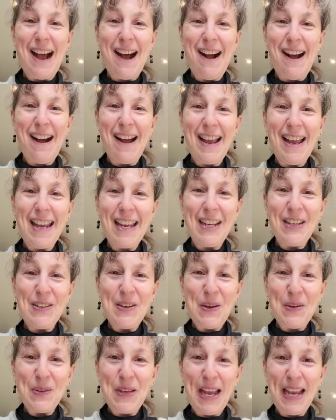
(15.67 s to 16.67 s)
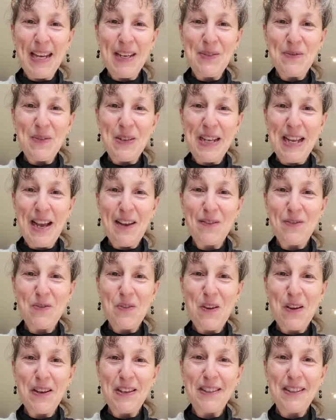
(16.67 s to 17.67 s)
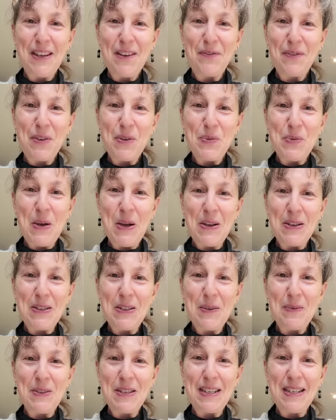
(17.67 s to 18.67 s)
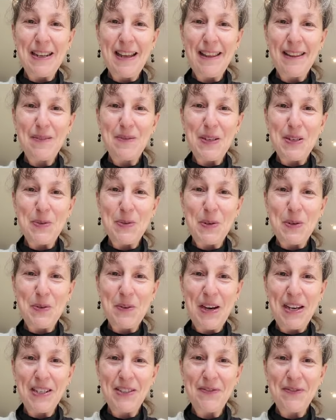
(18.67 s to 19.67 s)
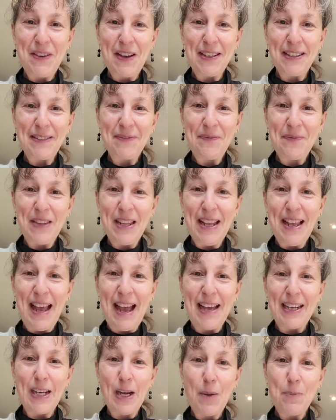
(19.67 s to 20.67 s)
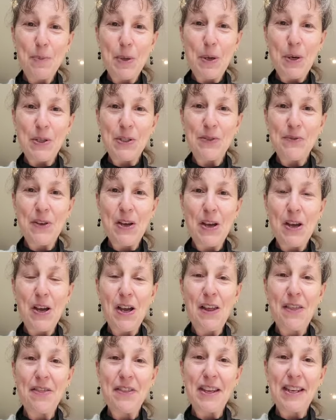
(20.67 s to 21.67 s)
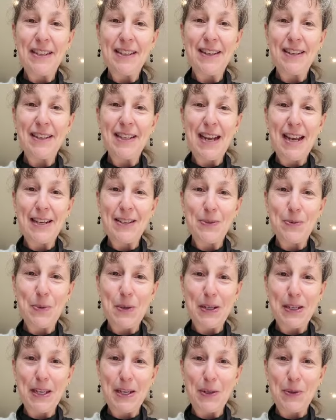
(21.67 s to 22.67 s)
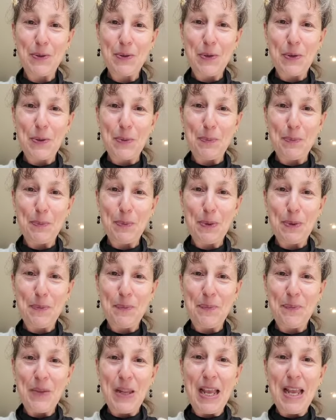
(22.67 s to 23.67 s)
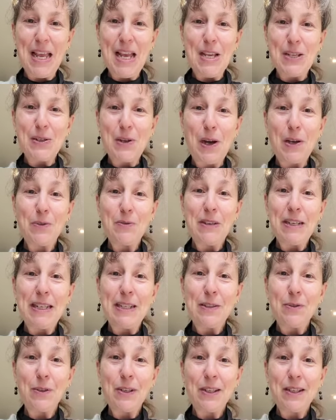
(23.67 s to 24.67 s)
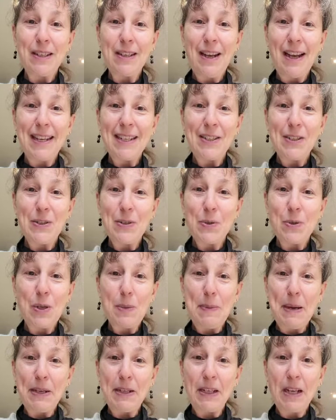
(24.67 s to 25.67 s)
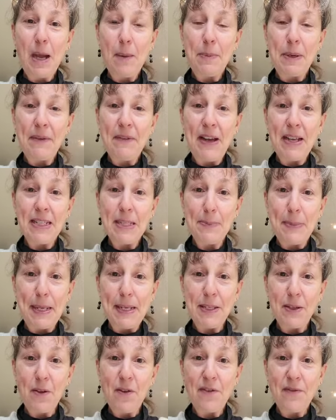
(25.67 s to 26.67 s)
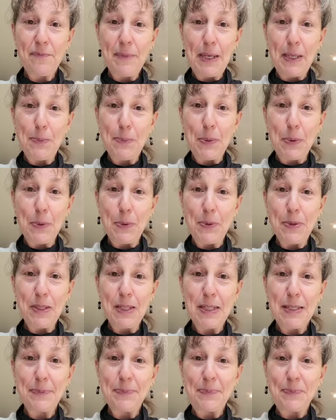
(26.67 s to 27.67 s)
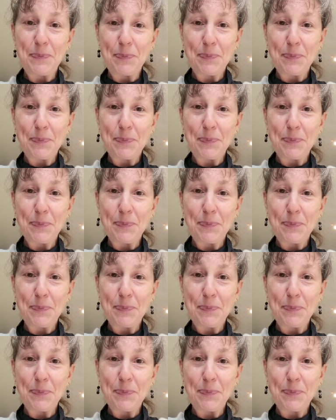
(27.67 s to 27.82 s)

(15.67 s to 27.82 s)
I know Kate, we have run a few workshops together which were great fun, and I am part of her Athena networking group. So I'd really like to talk about a couple of aspects of menopause.